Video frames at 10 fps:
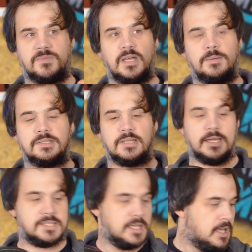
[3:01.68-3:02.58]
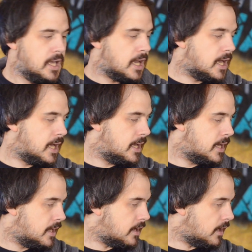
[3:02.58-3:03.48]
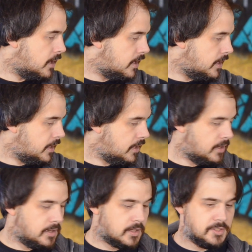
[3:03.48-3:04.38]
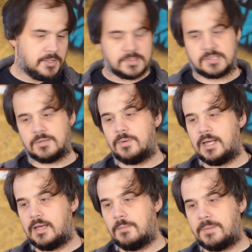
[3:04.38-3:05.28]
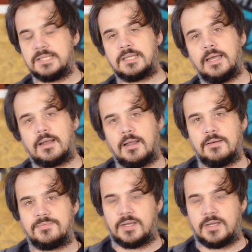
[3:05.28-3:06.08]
go inside. I used to wear a base layer glove.